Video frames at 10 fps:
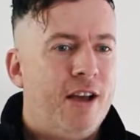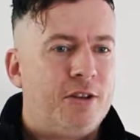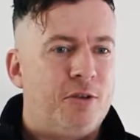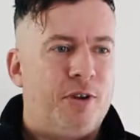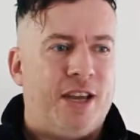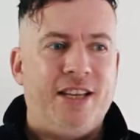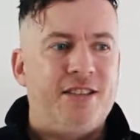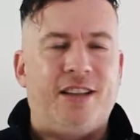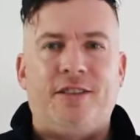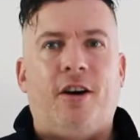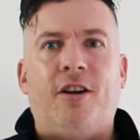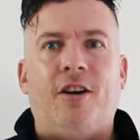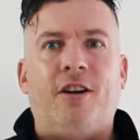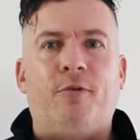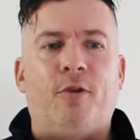so he's like the
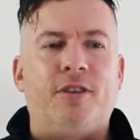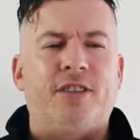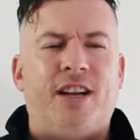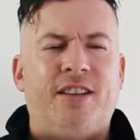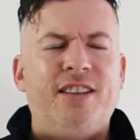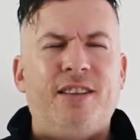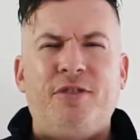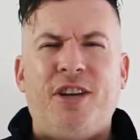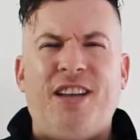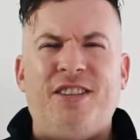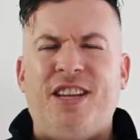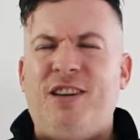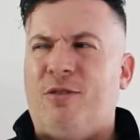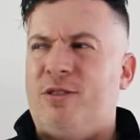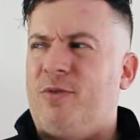iconic voice. And I think they've changed
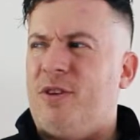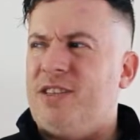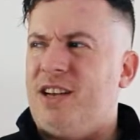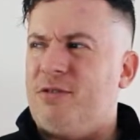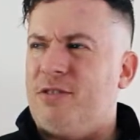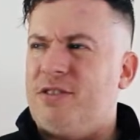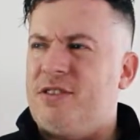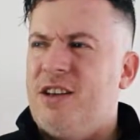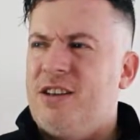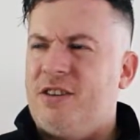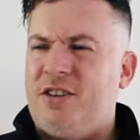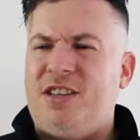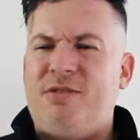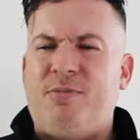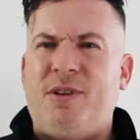Nico's voice actress because she
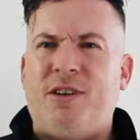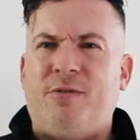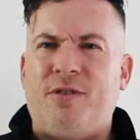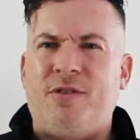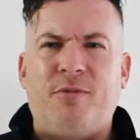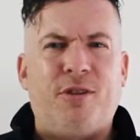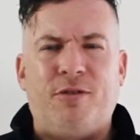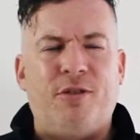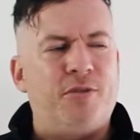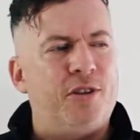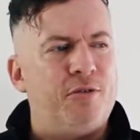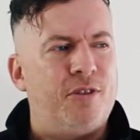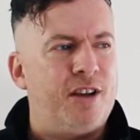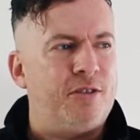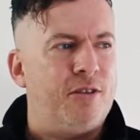sounds a bit different. I'm not 100 percent sure
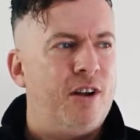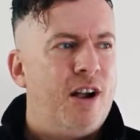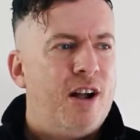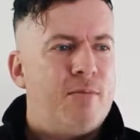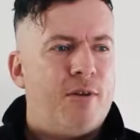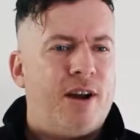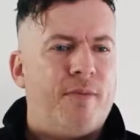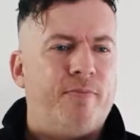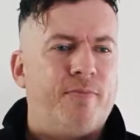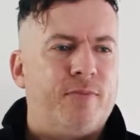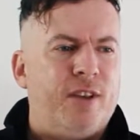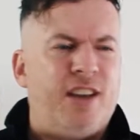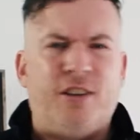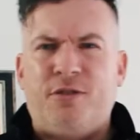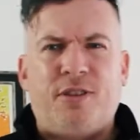on that though. But um,
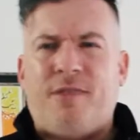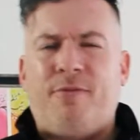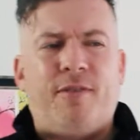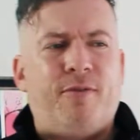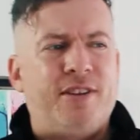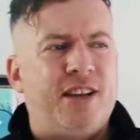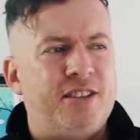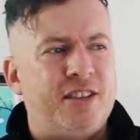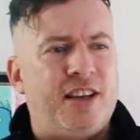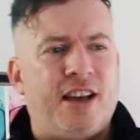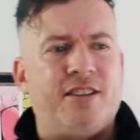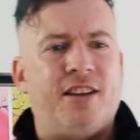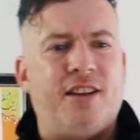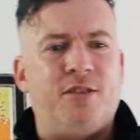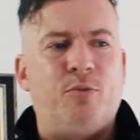yeah, just fantastic. And
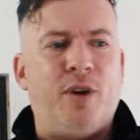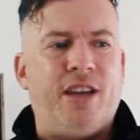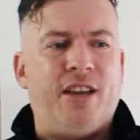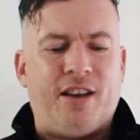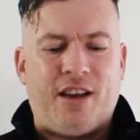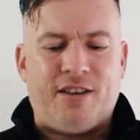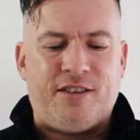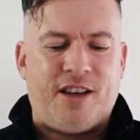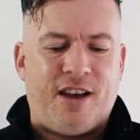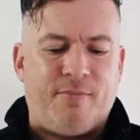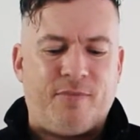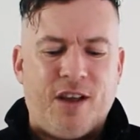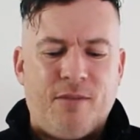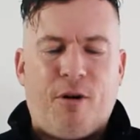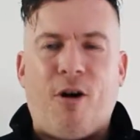uh, Duane and um,
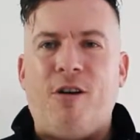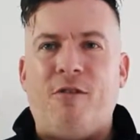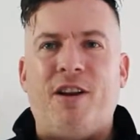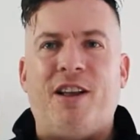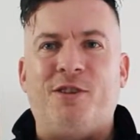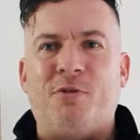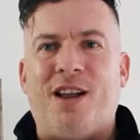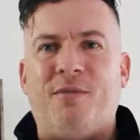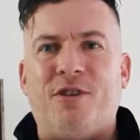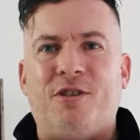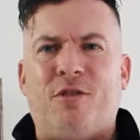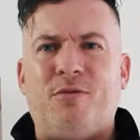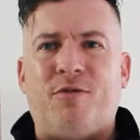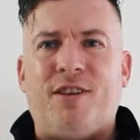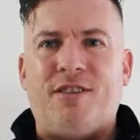Pearl are in it as well, which is
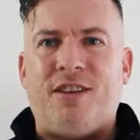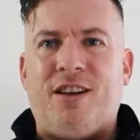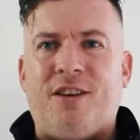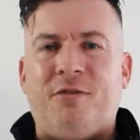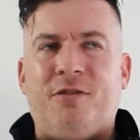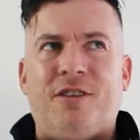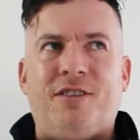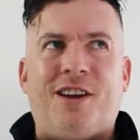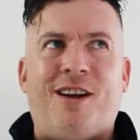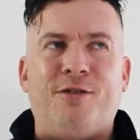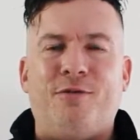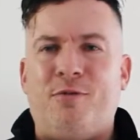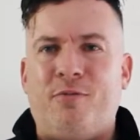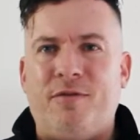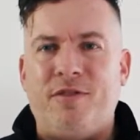always great to see. Like you know the, the characters from
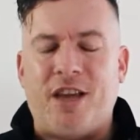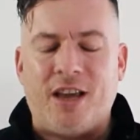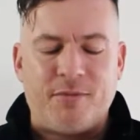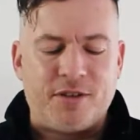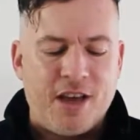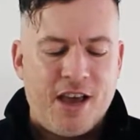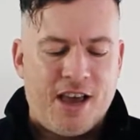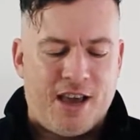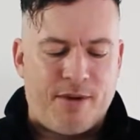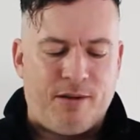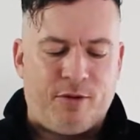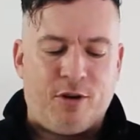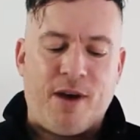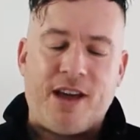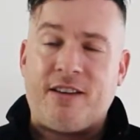the previous games um, in
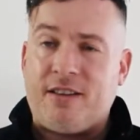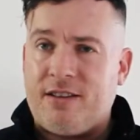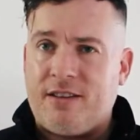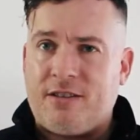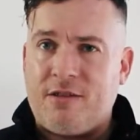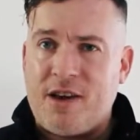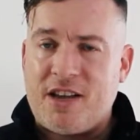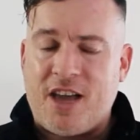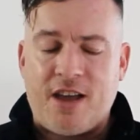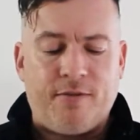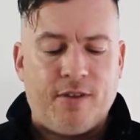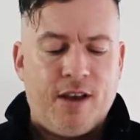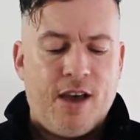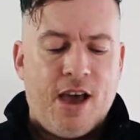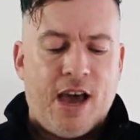come back uh, come back again.
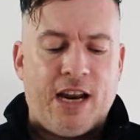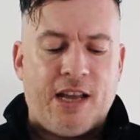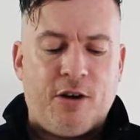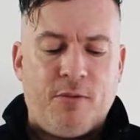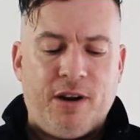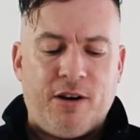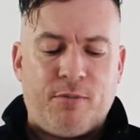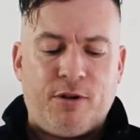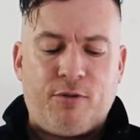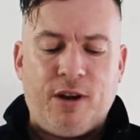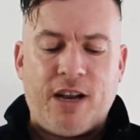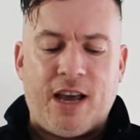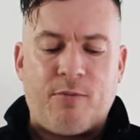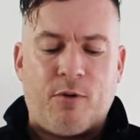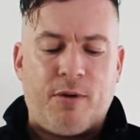And then coming in number three
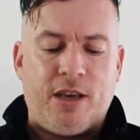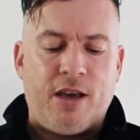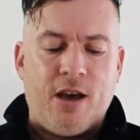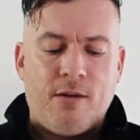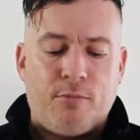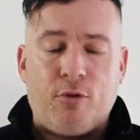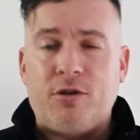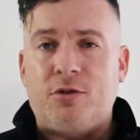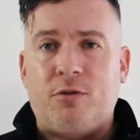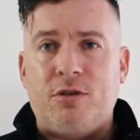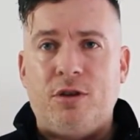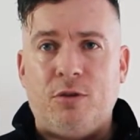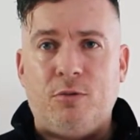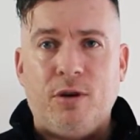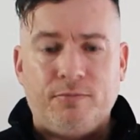then will be Broken Sword
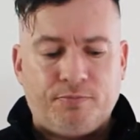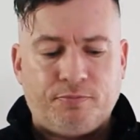Two.